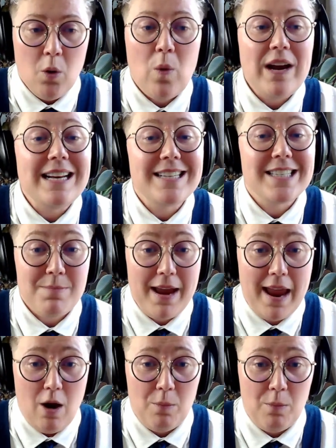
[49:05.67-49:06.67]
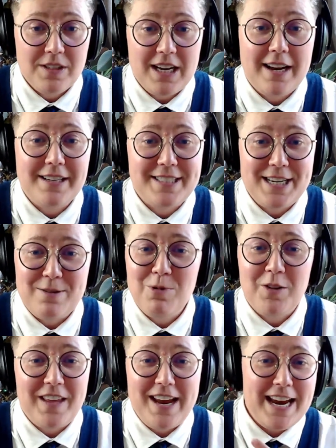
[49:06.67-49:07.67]
we need some help to understand
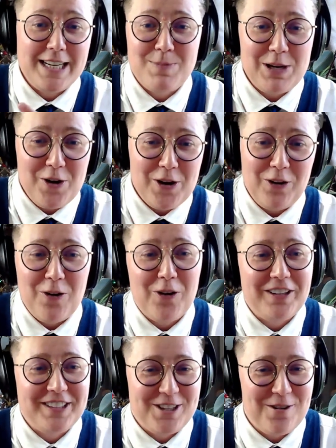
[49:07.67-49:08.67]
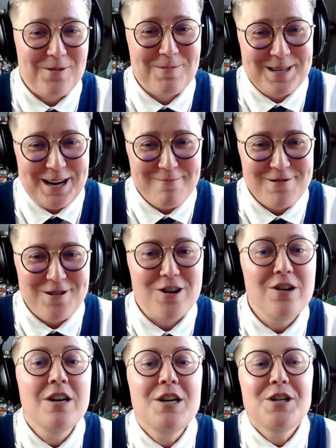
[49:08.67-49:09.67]
what the heck's been going on in Super
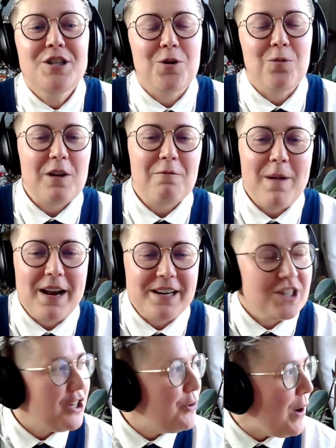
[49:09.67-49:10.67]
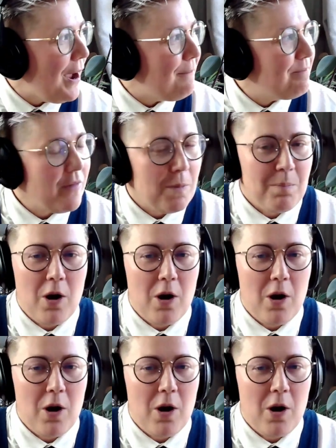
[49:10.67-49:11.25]
W. So we've managed to